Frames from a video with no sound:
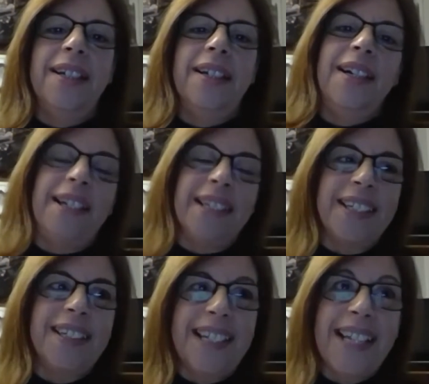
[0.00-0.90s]
I
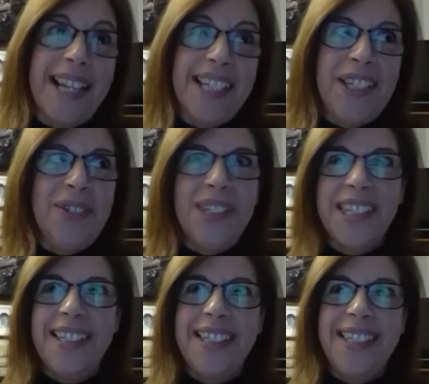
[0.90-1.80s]
can use
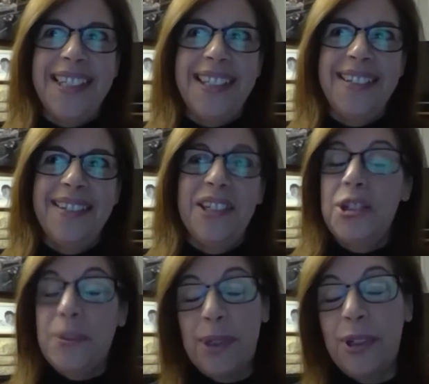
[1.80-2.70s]
this
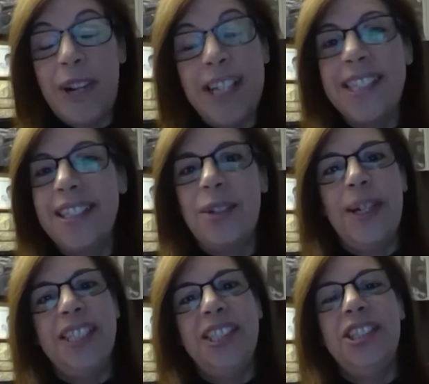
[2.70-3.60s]
to progress the
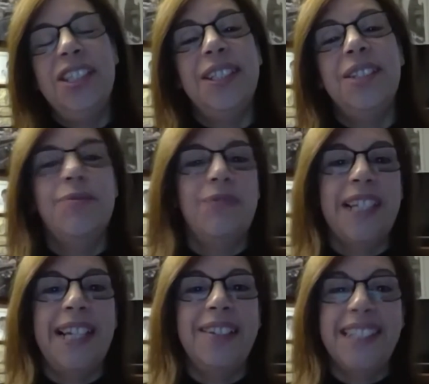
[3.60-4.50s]
questions
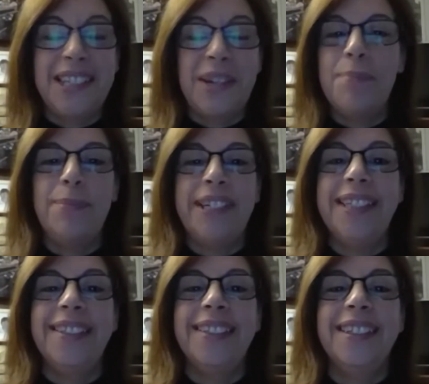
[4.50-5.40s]
without stumbling.